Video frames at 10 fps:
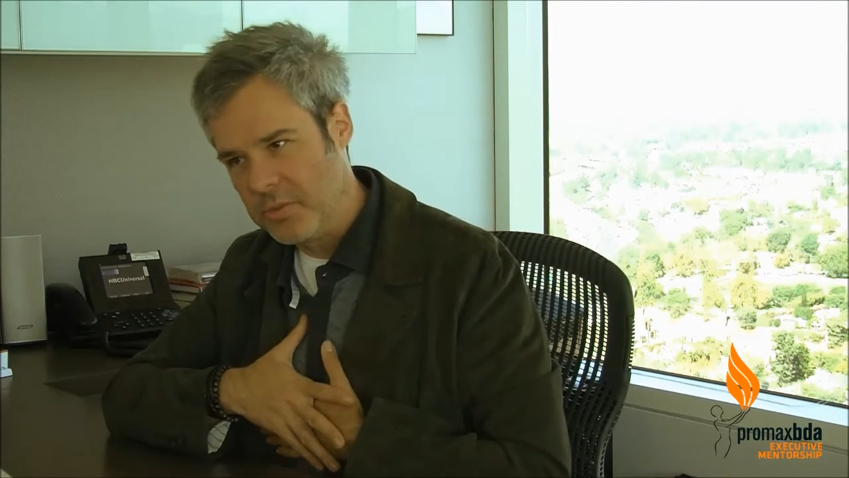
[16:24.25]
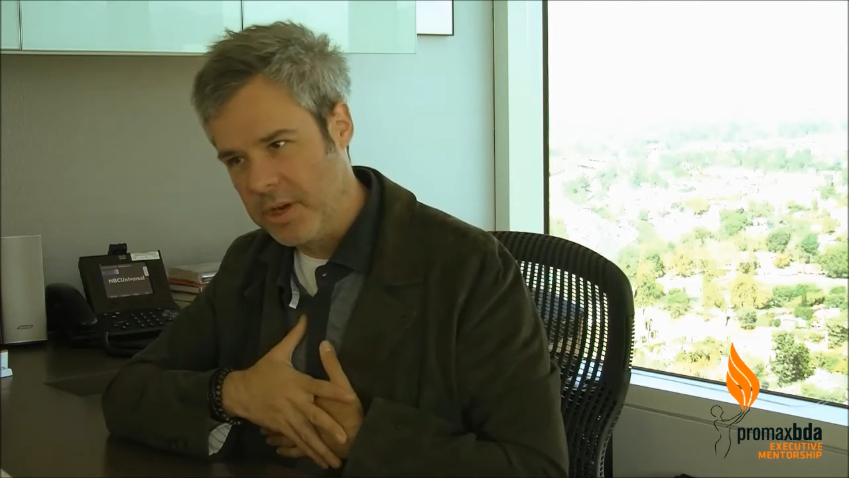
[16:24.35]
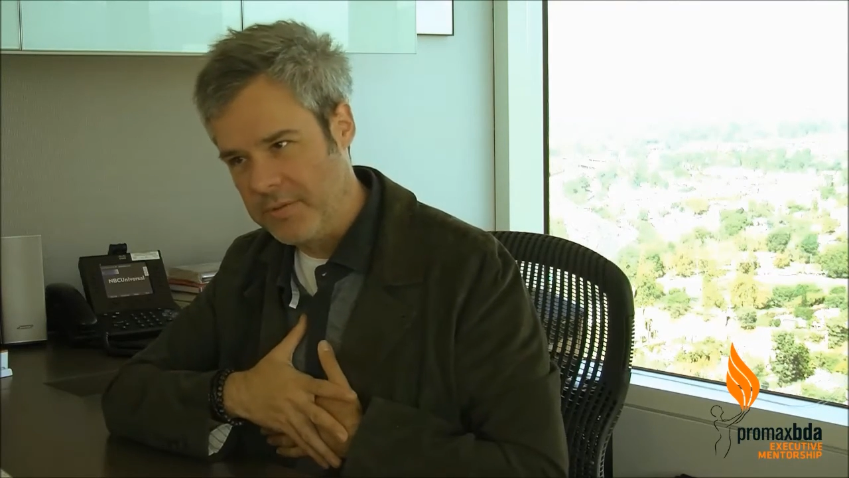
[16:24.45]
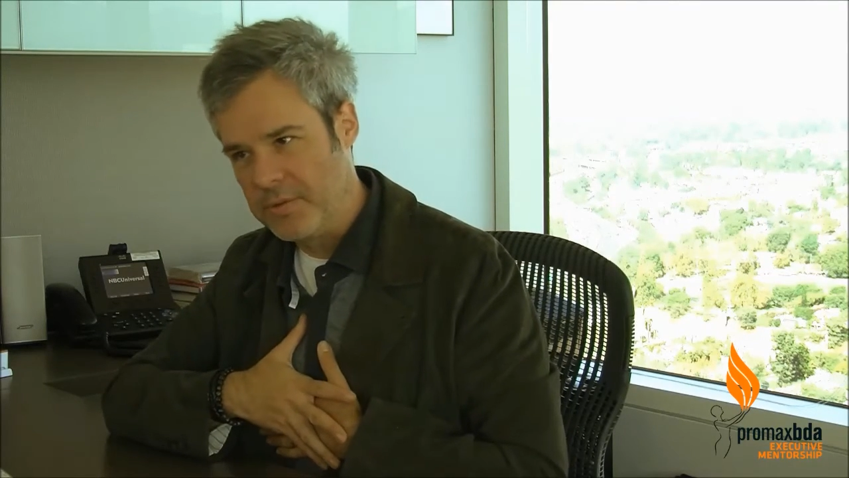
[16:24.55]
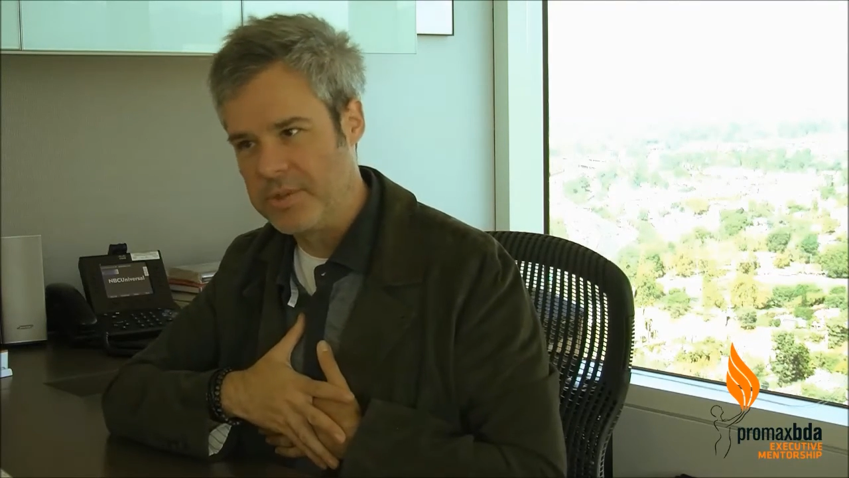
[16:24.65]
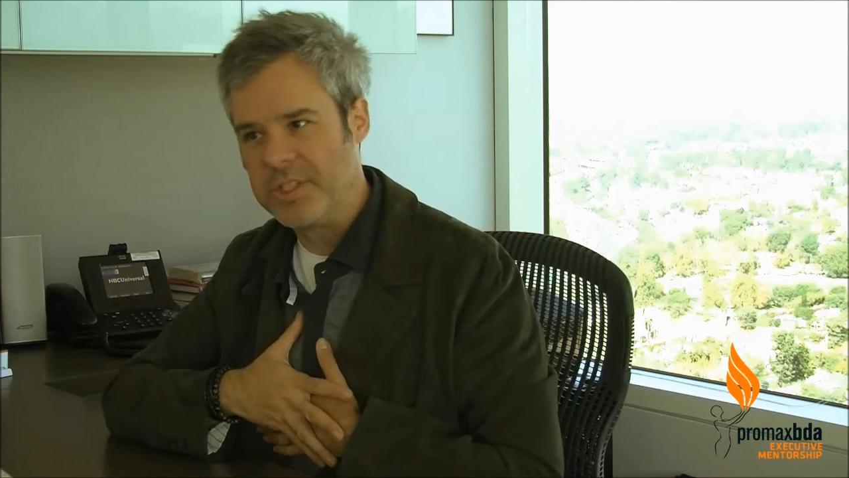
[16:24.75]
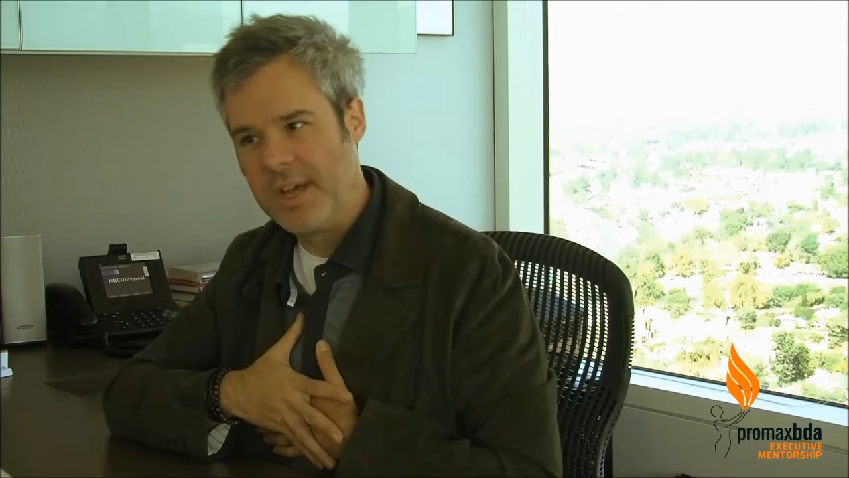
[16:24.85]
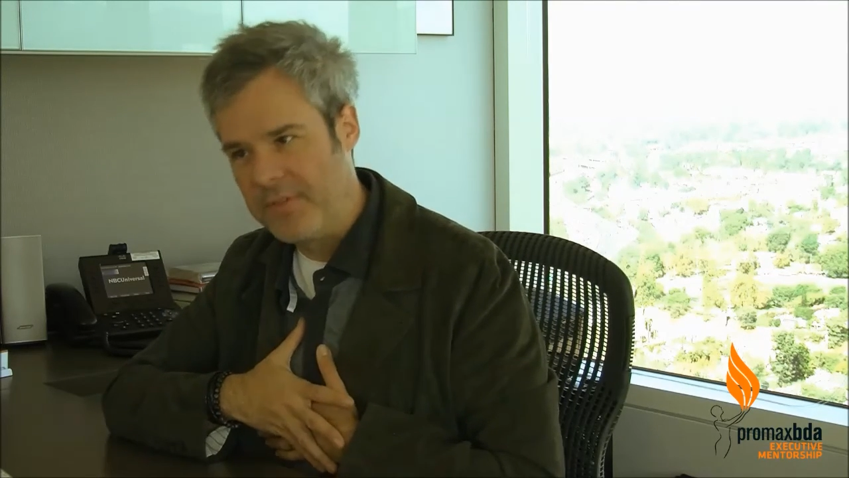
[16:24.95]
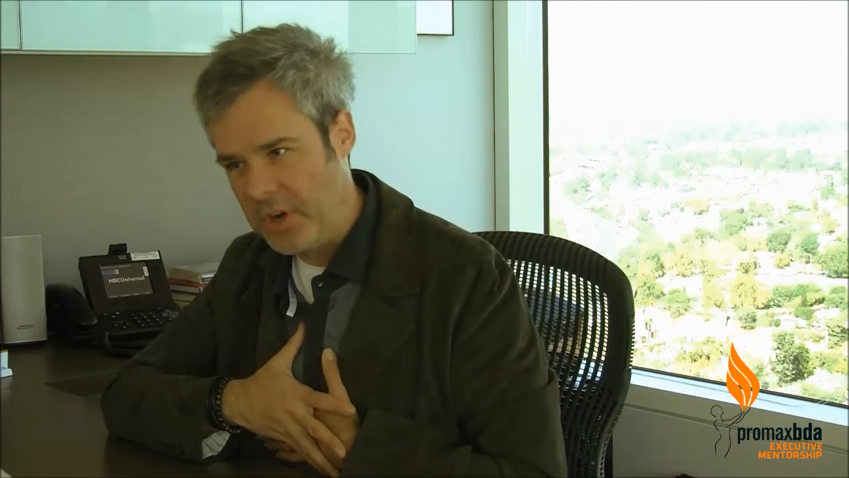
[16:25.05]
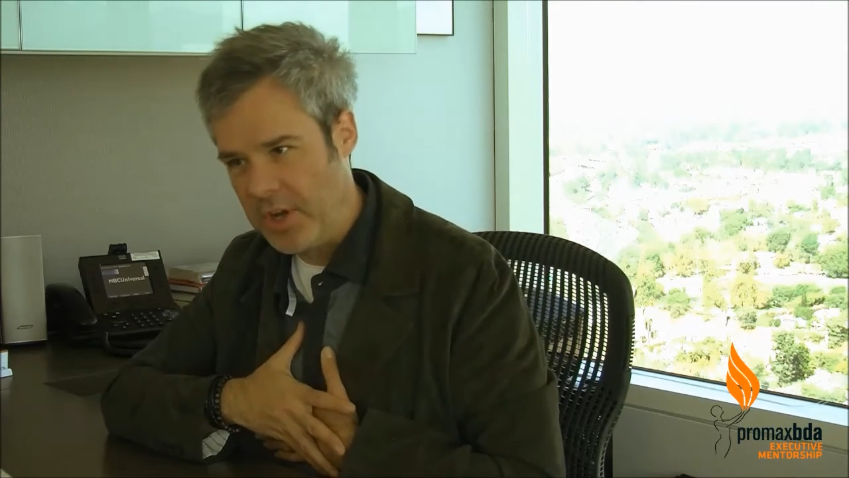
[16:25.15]

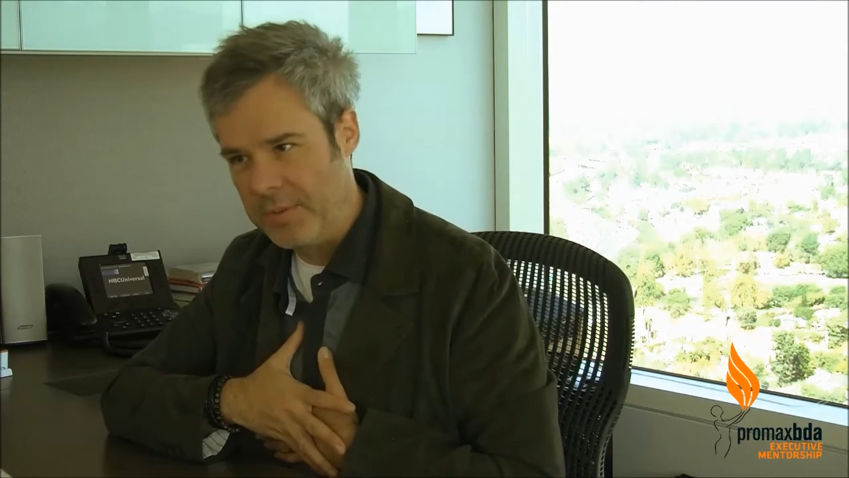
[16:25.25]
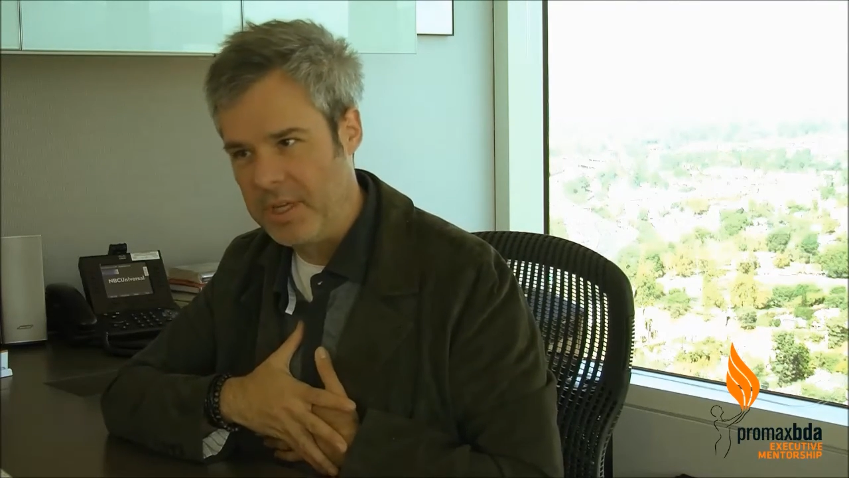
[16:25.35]
24/7 on